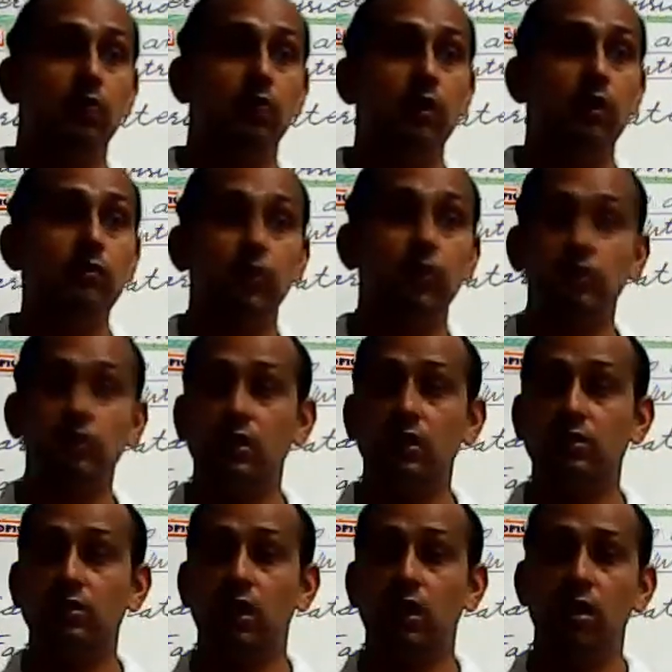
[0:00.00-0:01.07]
First function is
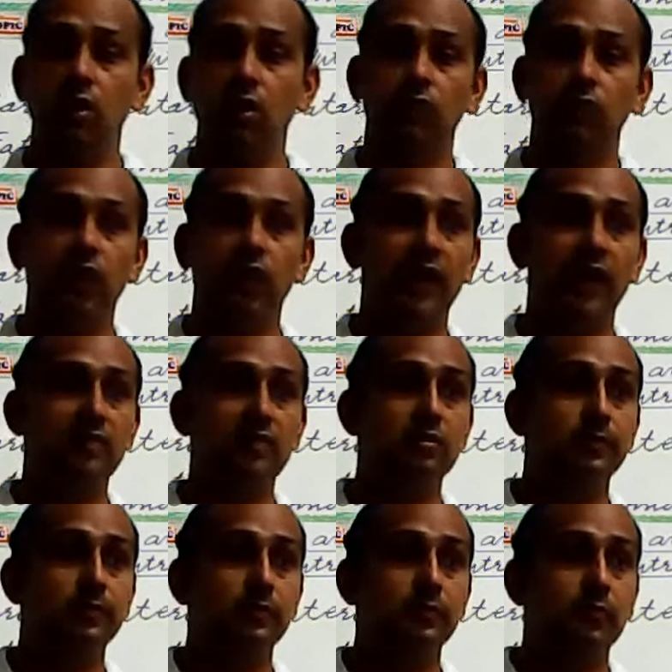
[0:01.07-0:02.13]
the fats
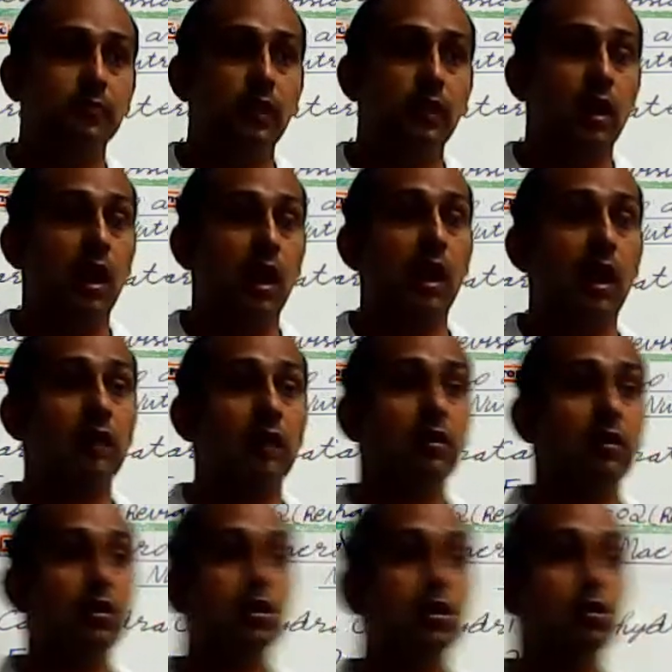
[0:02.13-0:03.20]

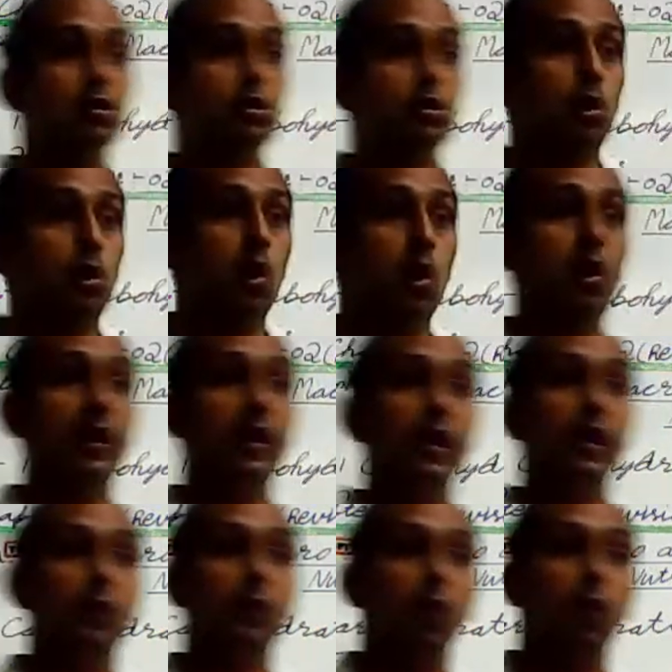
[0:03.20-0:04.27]
are stored
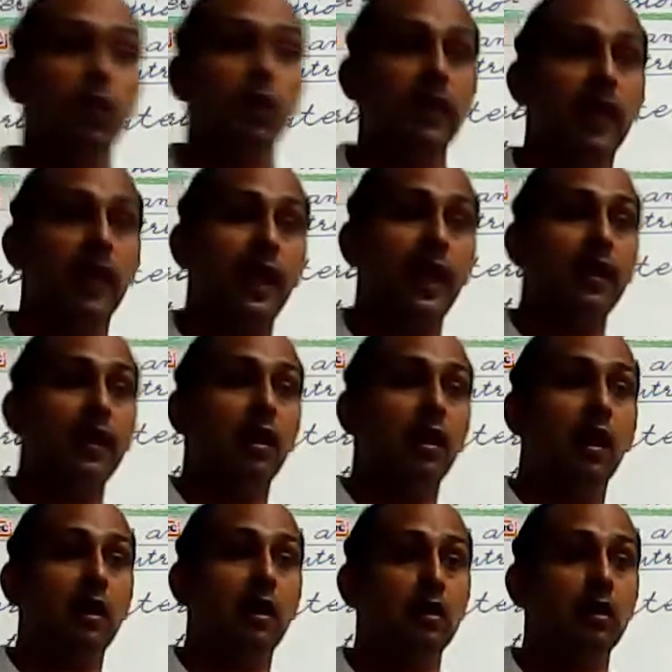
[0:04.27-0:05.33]
in body and
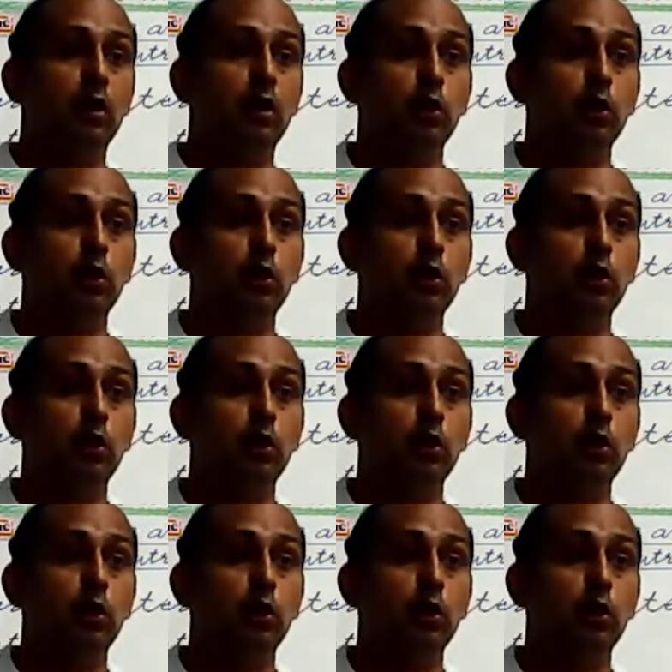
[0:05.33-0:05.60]
are